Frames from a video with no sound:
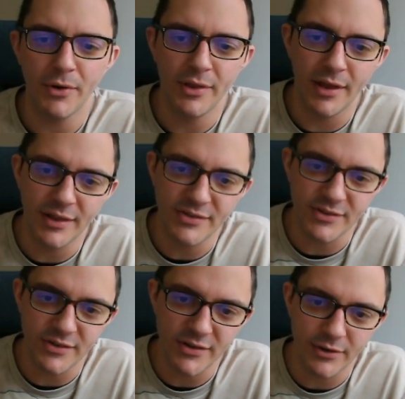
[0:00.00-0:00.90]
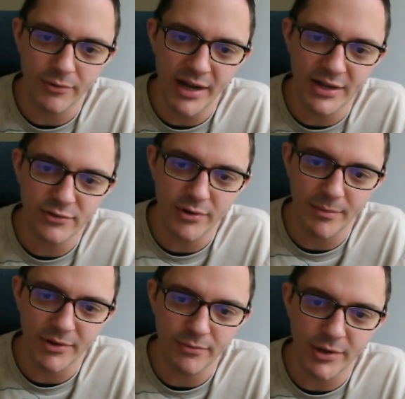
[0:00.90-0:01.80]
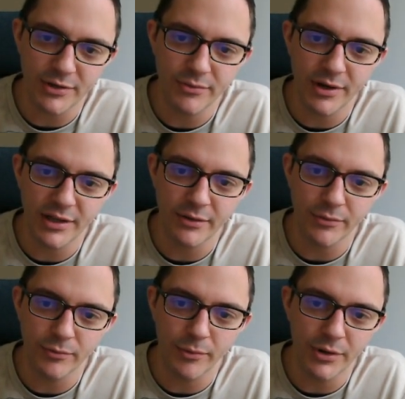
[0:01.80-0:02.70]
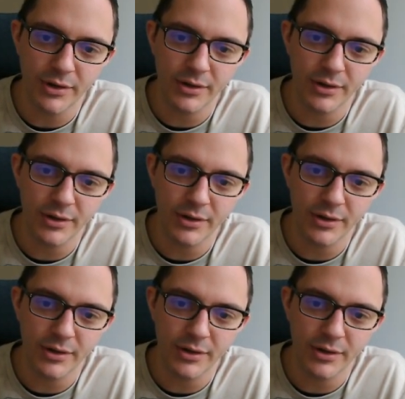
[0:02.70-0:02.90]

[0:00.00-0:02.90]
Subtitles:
And this is the circle x squared plus y squared equals 1.